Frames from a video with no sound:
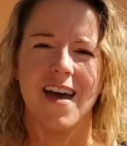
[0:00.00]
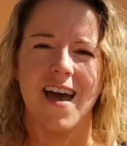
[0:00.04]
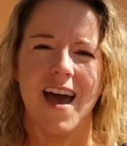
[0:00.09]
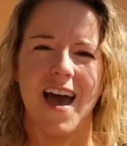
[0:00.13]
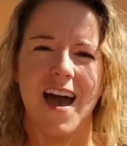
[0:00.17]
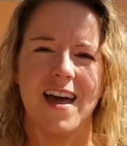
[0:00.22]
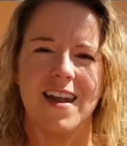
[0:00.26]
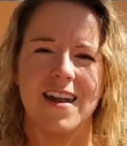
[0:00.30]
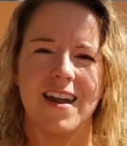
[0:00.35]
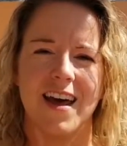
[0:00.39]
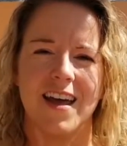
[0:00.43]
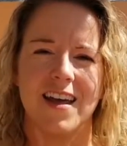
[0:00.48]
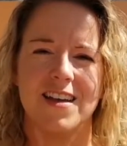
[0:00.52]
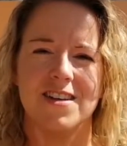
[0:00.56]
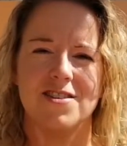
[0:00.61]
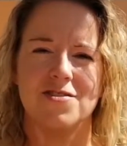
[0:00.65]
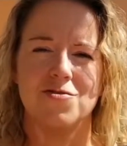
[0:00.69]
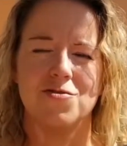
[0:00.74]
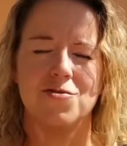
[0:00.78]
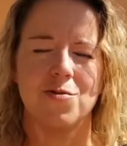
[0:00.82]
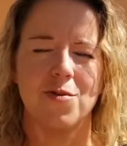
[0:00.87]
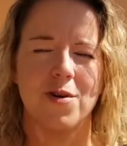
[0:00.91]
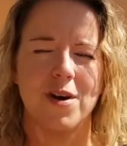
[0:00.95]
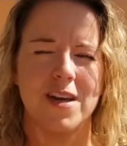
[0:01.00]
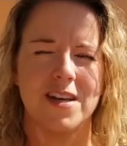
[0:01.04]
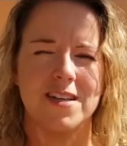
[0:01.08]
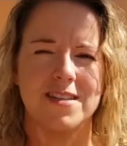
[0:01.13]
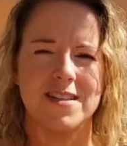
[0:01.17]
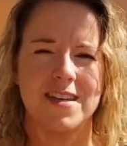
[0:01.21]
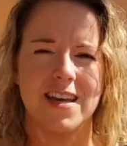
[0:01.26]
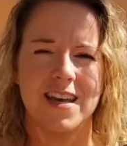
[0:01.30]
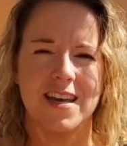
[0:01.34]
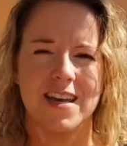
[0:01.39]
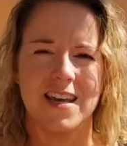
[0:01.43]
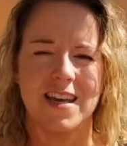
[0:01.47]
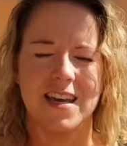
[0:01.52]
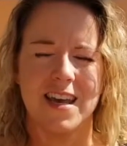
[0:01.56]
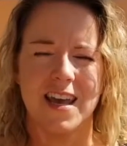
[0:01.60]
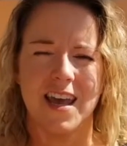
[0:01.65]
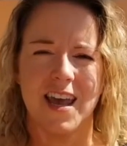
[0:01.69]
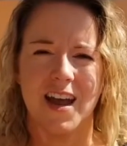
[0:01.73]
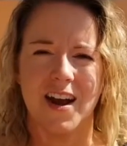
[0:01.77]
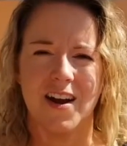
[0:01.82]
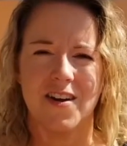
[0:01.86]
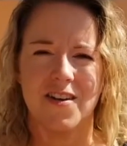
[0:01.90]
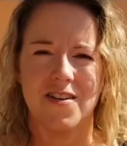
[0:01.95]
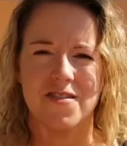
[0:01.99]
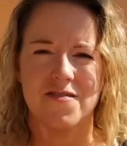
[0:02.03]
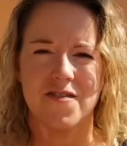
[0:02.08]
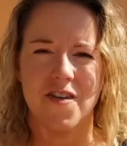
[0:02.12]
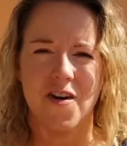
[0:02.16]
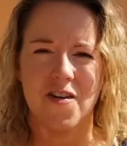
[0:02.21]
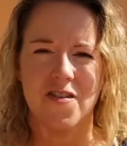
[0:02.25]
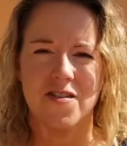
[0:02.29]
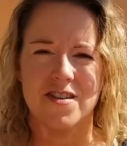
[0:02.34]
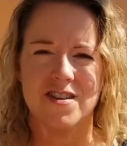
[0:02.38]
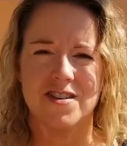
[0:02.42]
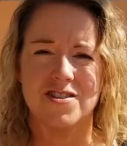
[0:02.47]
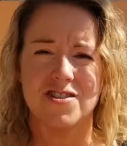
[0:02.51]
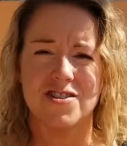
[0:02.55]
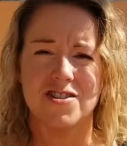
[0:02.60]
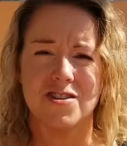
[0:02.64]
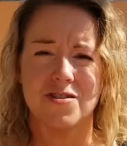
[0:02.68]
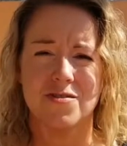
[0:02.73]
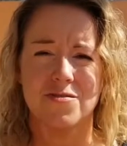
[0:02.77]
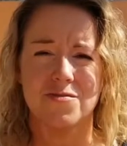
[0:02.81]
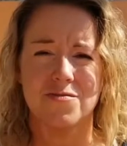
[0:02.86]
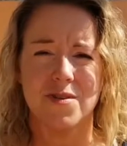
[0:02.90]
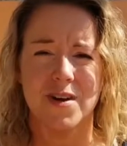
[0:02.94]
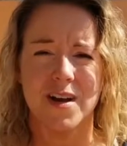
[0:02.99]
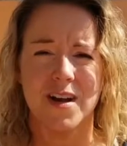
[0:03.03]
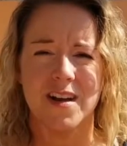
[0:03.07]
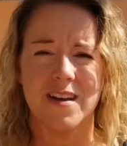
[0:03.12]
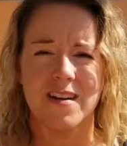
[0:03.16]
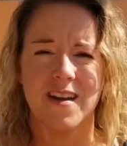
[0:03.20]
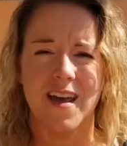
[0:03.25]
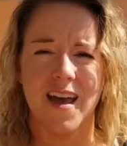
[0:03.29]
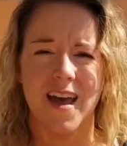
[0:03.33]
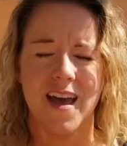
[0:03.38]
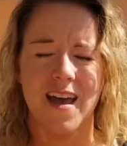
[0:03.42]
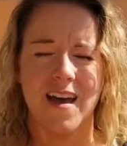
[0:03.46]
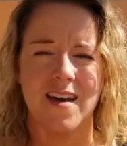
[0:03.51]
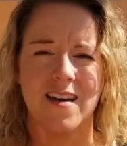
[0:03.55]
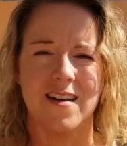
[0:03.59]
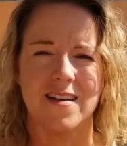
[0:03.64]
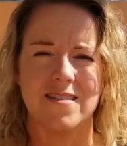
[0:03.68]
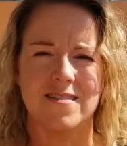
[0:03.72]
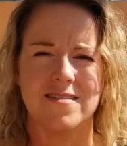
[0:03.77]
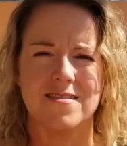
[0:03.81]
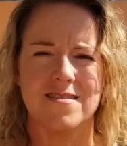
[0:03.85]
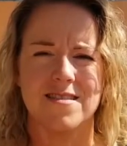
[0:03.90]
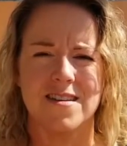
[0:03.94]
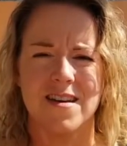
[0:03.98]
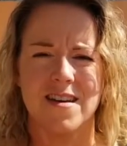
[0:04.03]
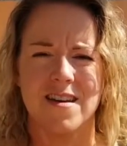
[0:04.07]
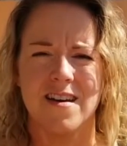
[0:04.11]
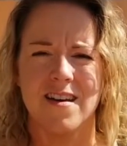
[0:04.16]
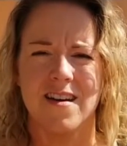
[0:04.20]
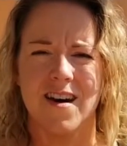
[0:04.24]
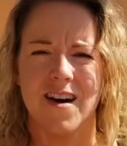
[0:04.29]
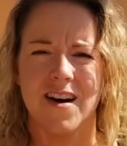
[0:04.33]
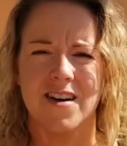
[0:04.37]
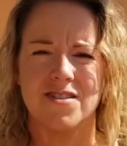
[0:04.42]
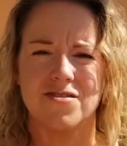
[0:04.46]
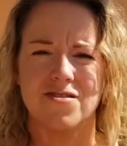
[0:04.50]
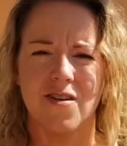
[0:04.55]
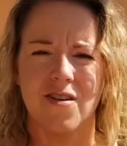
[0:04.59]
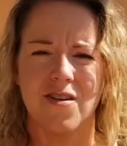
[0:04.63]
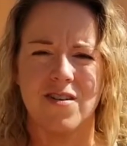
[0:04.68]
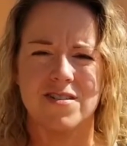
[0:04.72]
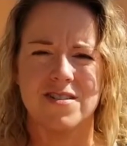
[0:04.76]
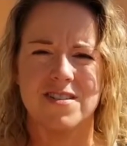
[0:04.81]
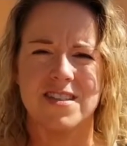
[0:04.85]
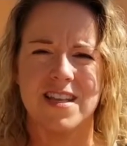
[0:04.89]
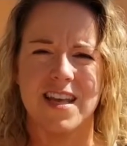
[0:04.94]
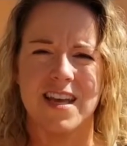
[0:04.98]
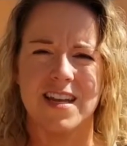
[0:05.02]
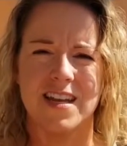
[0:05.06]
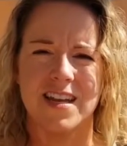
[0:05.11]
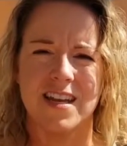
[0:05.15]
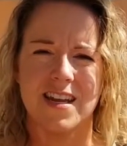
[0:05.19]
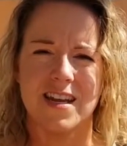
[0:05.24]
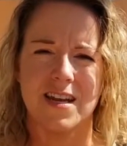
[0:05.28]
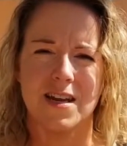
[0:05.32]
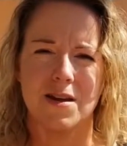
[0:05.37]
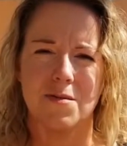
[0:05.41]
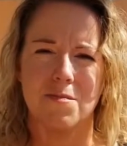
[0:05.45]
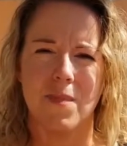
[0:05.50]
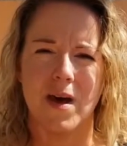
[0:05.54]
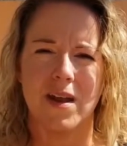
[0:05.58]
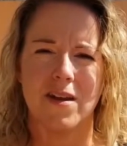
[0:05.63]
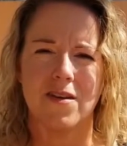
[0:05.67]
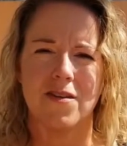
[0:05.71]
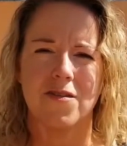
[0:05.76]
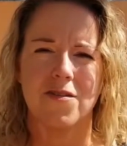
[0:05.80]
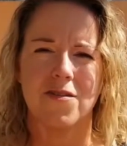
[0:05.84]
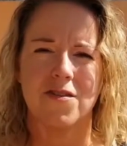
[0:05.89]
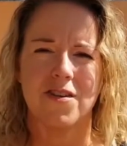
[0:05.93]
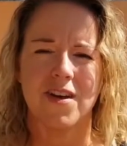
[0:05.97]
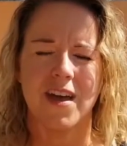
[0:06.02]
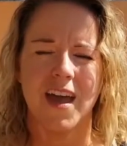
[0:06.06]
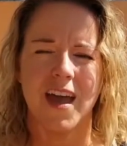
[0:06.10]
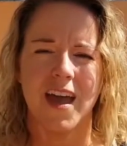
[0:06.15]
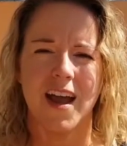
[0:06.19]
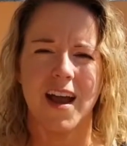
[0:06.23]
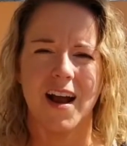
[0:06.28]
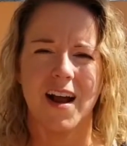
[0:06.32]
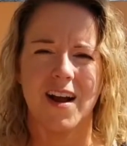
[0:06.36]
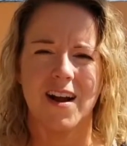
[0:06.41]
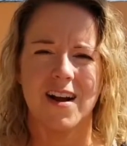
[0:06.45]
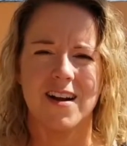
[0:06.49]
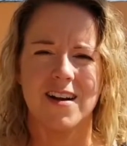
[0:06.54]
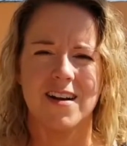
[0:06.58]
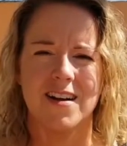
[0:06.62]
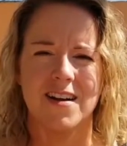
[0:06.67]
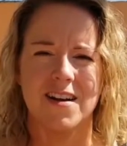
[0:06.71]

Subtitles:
And I enjoyed taking care of all the children and adults that needed medical care.